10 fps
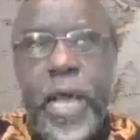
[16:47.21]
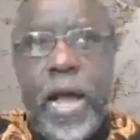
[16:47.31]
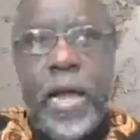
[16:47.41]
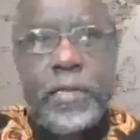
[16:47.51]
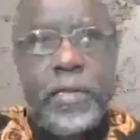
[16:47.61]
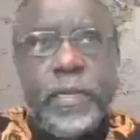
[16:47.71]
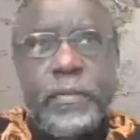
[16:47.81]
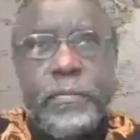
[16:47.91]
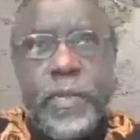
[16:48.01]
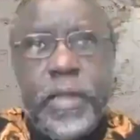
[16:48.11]

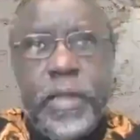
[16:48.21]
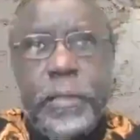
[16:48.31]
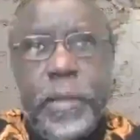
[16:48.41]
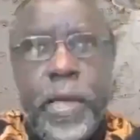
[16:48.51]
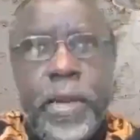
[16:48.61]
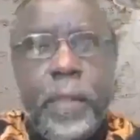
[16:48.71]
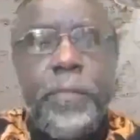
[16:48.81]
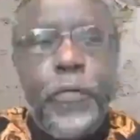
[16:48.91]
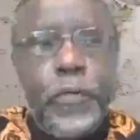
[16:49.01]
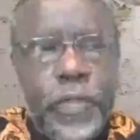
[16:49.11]
an
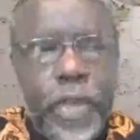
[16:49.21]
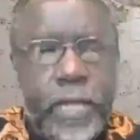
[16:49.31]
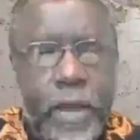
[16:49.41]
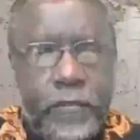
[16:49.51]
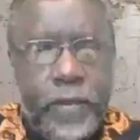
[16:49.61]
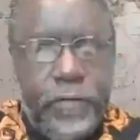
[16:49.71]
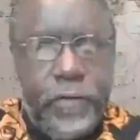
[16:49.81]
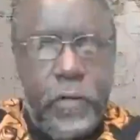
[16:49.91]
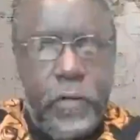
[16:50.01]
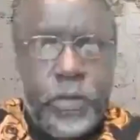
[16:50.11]
approach that I've
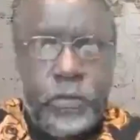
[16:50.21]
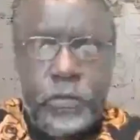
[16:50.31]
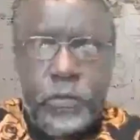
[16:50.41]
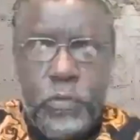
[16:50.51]
developed is